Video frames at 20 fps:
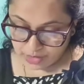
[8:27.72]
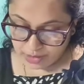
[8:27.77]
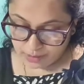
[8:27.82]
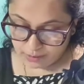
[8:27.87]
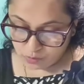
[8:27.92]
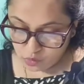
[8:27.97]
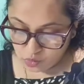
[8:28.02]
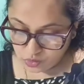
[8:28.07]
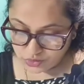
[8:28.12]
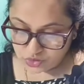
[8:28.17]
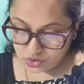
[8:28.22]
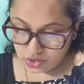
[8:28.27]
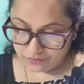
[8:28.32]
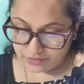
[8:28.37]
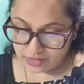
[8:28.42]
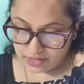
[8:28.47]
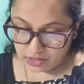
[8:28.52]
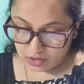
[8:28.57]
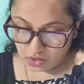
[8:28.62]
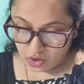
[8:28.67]
Most
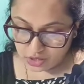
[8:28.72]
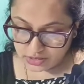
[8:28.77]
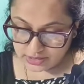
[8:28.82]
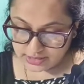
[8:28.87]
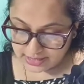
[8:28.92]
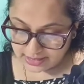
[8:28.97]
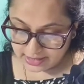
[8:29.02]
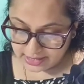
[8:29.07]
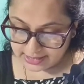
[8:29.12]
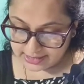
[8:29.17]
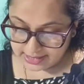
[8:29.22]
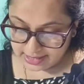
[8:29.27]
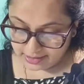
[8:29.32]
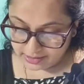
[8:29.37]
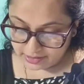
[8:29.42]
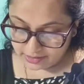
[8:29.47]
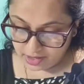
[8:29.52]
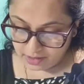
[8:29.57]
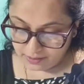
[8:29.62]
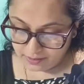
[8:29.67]
of the laws that the
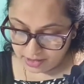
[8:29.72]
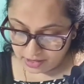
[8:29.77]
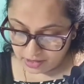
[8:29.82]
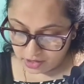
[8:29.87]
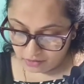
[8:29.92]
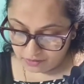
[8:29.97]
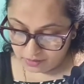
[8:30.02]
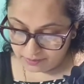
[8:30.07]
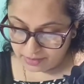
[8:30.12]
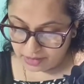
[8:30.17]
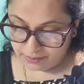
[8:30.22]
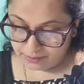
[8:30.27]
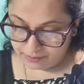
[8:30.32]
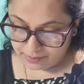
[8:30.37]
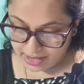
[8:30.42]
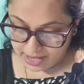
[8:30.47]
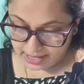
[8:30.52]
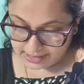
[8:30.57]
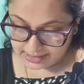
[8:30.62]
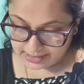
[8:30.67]
central government
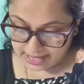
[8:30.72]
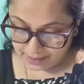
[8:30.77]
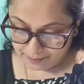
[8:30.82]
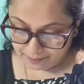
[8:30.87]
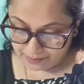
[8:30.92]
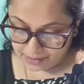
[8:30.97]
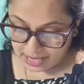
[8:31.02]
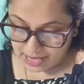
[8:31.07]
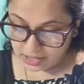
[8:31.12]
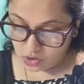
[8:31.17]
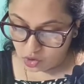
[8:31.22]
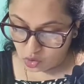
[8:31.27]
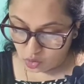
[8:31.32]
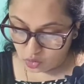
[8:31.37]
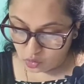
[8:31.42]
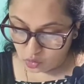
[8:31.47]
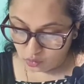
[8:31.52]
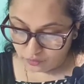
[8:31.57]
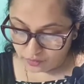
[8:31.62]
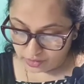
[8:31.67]
makes apply
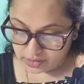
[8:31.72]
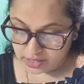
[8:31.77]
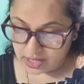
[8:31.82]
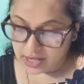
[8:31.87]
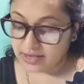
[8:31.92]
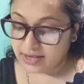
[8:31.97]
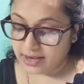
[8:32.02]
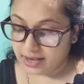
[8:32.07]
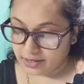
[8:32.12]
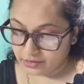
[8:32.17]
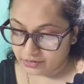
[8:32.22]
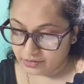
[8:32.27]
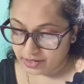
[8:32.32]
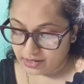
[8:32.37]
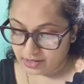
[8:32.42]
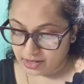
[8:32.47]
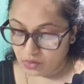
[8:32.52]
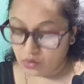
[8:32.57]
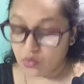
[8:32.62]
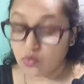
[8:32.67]
all over the
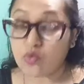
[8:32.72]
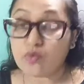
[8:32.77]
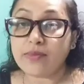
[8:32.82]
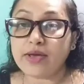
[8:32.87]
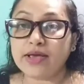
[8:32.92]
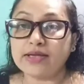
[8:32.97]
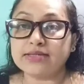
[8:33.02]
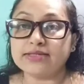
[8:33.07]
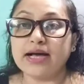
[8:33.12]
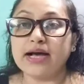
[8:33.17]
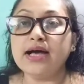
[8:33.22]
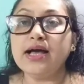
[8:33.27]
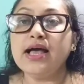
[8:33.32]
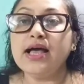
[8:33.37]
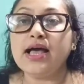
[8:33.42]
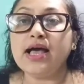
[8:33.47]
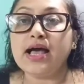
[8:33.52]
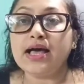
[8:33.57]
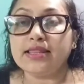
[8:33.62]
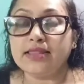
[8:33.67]
country. Now who makes
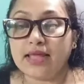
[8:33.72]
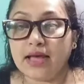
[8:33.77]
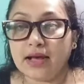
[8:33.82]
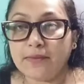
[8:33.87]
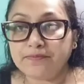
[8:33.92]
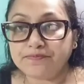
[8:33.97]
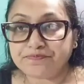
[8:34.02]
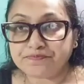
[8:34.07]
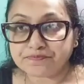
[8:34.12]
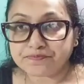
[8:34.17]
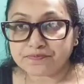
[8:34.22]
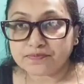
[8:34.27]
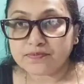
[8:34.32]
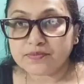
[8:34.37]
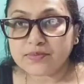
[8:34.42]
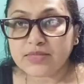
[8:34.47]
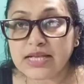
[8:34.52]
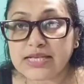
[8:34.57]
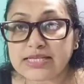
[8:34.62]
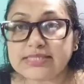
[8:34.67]
the
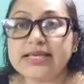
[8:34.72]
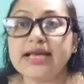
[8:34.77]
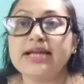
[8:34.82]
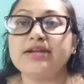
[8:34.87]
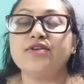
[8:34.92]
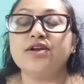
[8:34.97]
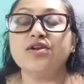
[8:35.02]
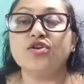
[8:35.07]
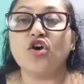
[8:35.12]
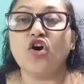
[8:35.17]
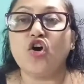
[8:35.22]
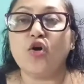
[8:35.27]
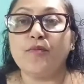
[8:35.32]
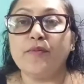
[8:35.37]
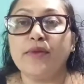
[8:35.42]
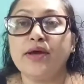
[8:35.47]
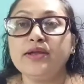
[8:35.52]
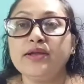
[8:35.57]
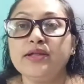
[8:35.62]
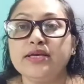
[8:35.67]
central
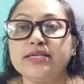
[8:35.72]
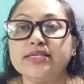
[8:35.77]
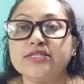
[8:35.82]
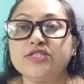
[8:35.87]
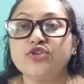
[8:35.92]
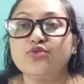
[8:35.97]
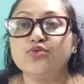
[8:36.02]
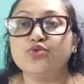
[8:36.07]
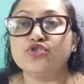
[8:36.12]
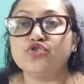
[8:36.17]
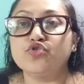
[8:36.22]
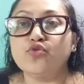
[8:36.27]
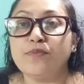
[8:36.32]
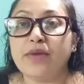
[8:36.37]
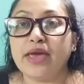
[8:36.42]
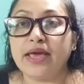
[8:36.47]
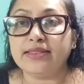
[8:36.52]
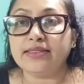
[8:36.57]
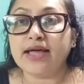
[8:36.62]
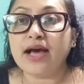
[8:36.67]
government is used to
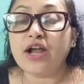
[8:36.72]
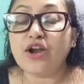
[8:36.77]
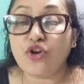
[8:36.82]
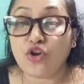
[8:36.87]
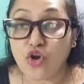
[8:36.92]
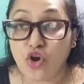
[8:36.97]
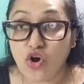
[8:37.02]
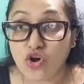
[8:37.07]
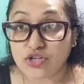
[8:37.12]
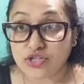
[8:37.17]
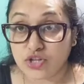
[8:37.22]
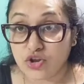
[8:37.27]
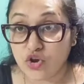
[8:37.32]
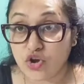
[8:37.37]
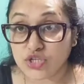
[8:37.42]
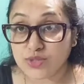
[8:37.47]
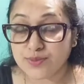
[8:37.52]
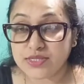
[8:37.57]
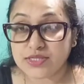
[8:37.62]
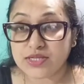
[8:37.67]
make the laws.
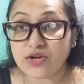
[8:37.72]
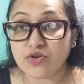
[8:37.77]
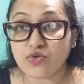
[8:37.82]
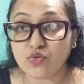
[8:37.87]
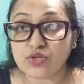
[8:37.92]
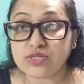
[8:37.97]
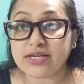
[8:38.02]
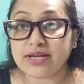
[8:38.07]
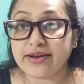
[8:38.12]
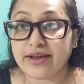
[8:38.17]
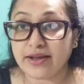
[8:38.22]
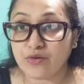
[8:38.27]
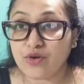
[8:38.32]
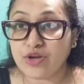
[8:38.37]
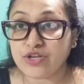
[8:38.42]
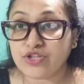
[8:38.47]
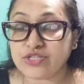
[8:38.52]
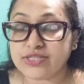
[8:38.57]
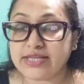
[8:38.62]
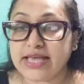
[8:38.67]
Laws means the rules and
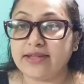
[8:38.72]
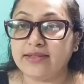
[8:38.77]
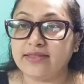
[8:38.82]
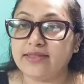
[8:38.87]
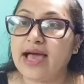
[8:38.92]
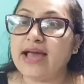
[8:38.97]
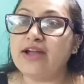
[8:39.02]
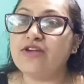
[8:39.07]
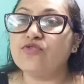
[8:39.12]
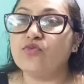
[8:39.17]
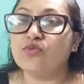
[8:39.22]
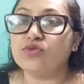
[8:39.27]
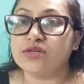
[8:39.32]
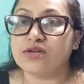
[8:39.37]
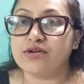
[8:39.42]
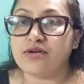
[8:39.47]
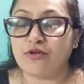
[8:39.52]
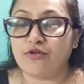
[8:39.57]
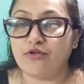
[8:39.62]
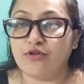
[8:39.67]
regulations, and that rules
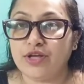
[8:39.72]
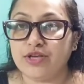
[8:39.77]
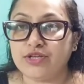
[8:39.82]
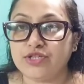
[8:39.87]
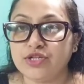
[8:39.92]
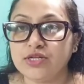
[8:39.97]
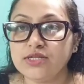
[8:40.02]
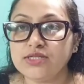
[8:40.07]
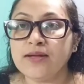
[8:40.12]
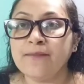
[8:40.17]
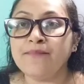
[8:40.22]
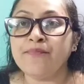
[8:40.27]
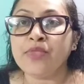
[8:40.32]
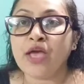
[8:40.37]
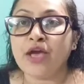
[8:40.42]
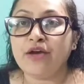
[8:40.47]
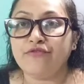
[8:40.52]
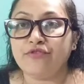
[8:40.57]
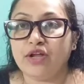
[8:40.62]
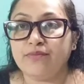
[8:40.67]
and regulations
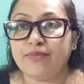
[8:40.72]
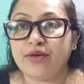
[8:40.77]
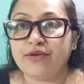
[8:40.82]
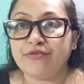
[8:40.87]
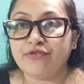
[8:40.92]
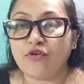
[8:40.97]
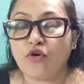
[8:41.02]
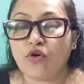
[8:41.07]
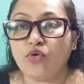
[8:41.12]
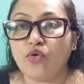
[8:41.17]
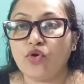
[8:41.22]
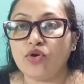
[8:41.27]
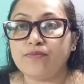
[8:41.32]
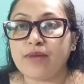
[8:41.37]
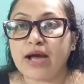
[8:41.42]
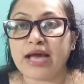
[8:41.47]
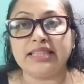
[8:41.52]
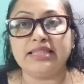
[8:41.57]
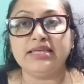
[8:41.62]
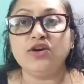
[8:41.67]
will be followed
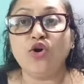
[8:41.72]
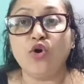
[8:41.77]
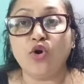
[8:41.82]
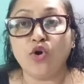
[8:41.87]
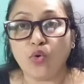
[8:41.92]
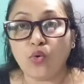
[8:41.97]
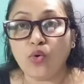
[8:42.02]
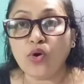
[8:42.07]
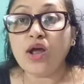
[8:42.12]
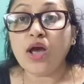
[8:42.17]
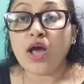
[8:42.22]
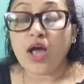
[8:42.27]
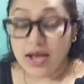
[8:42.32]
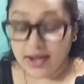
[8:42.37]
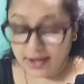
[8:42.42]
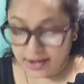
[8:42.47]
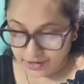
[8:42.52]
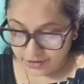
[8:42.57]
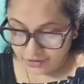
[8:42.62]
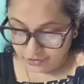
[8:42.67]
by the whole
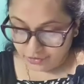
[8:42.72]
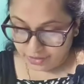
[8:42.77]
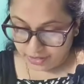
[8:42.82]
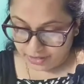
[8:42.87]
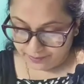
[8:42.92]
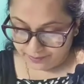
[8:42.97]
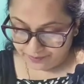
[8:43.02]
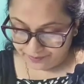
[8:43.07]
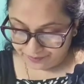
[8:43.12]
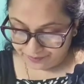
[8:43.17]
country.